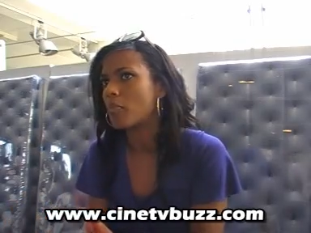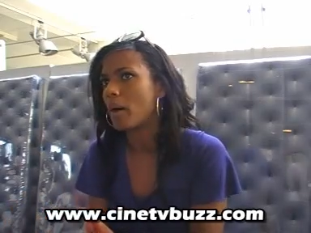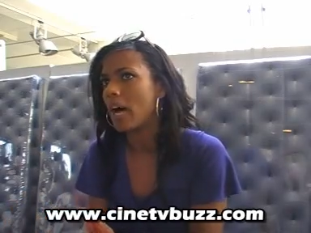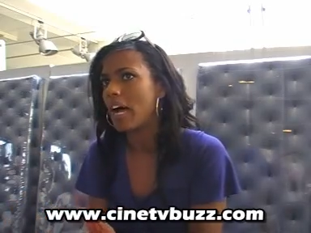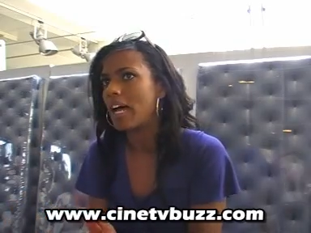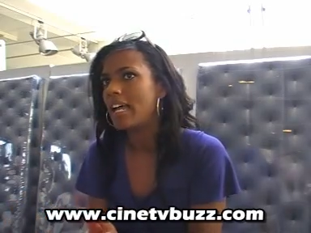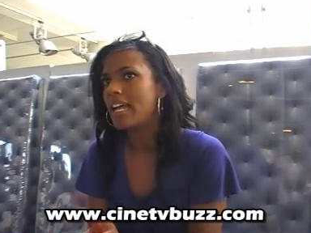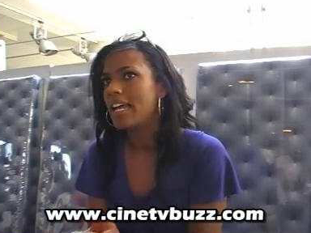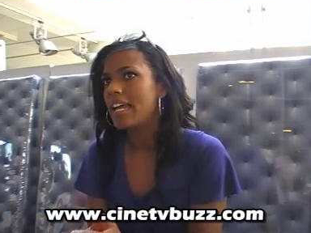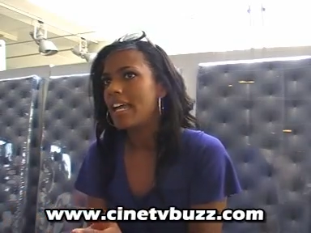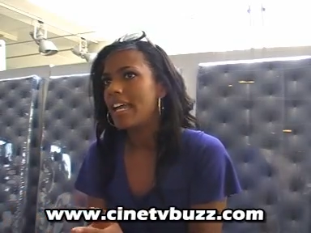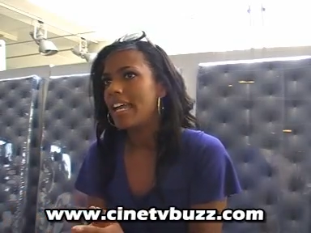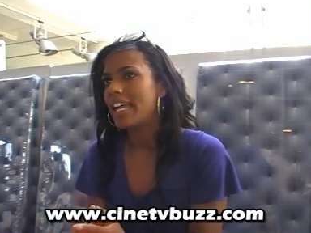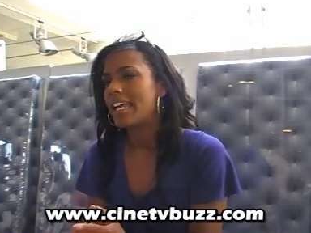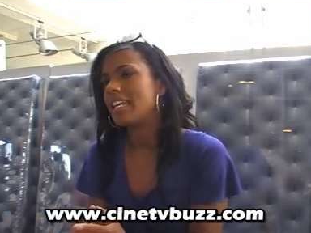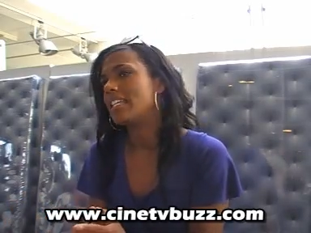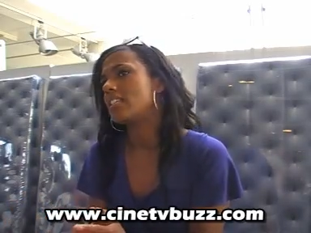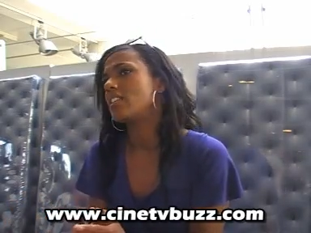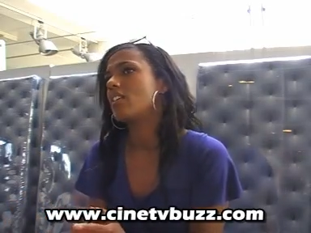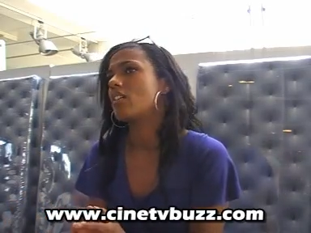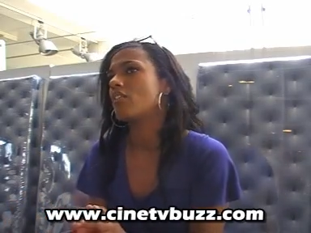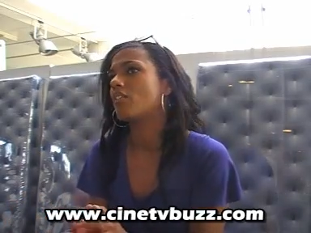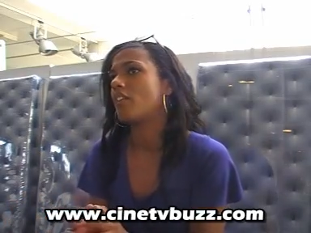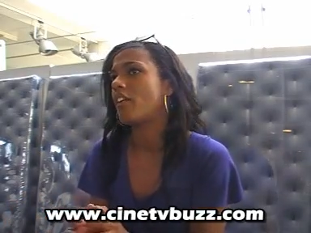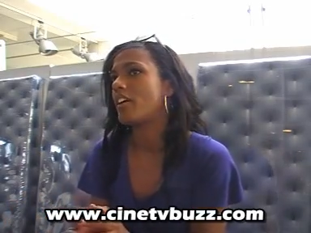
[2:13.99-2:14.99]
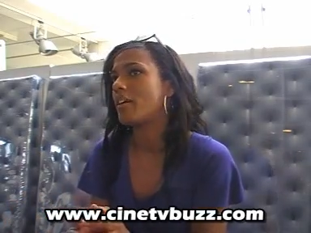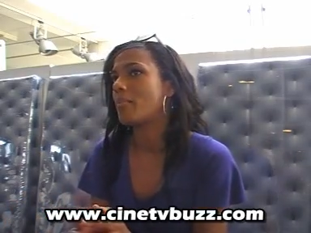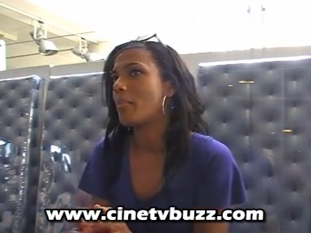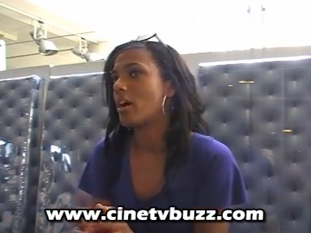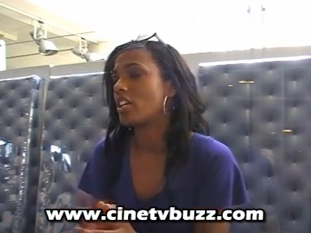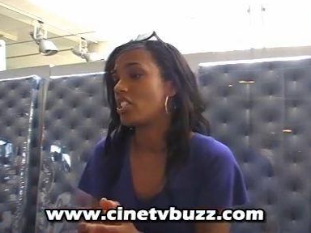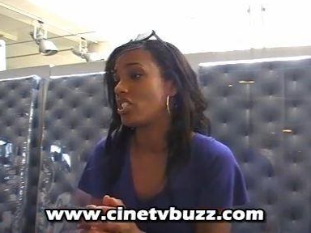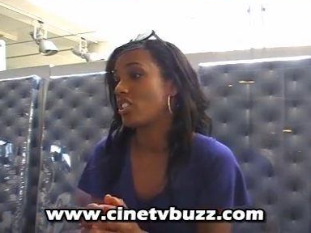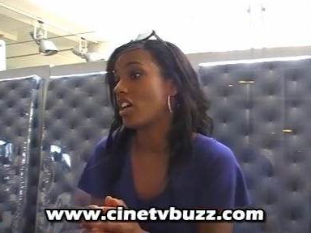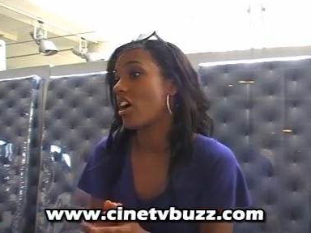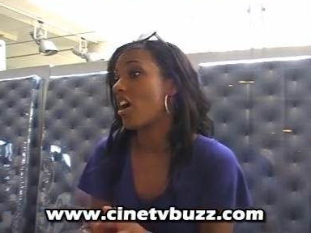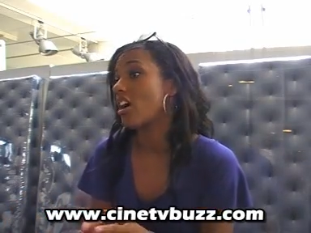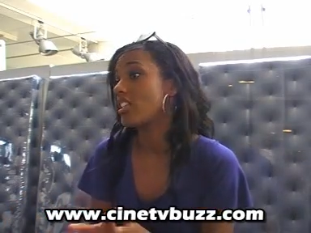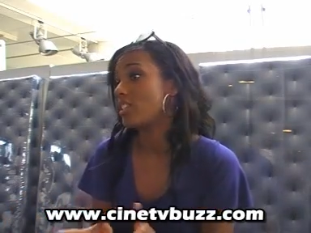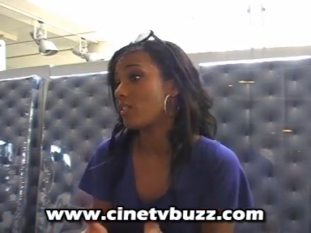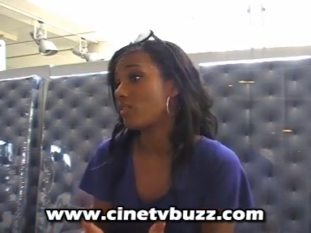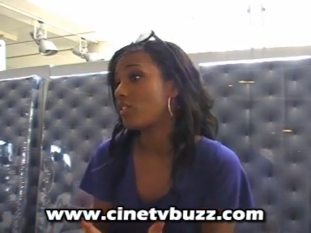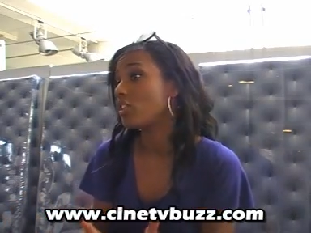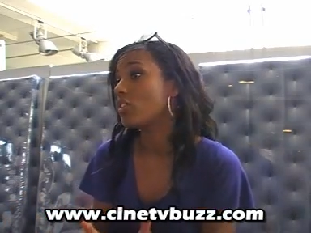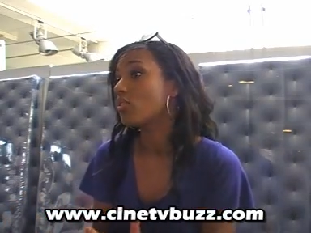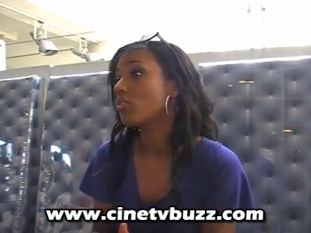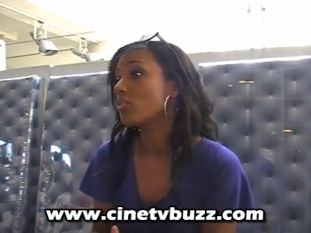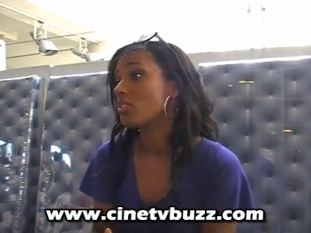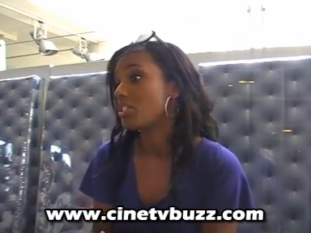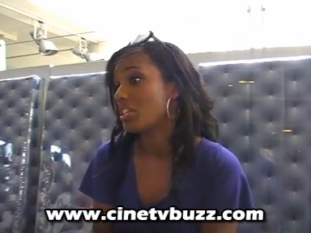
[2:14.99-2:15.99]
but is very much the eyes of
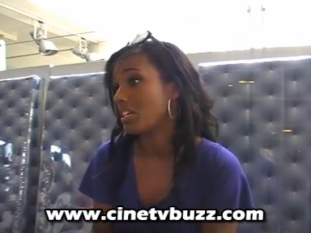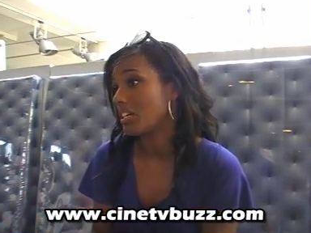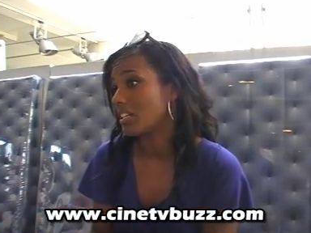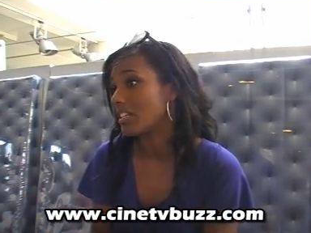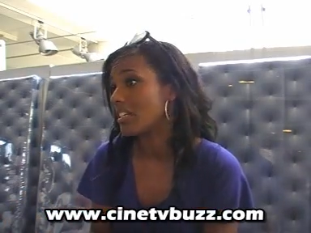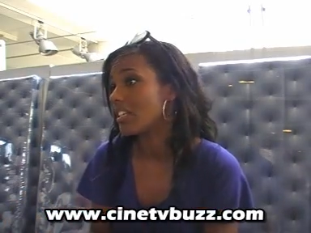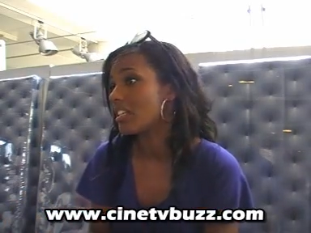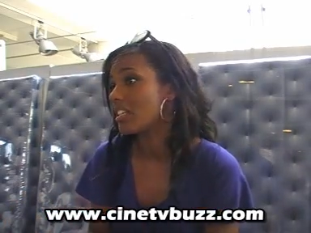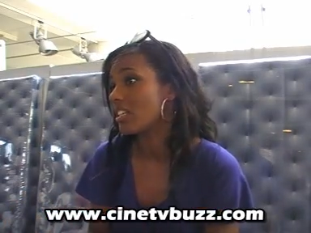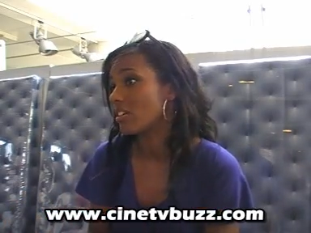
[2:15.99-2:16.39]
the audience.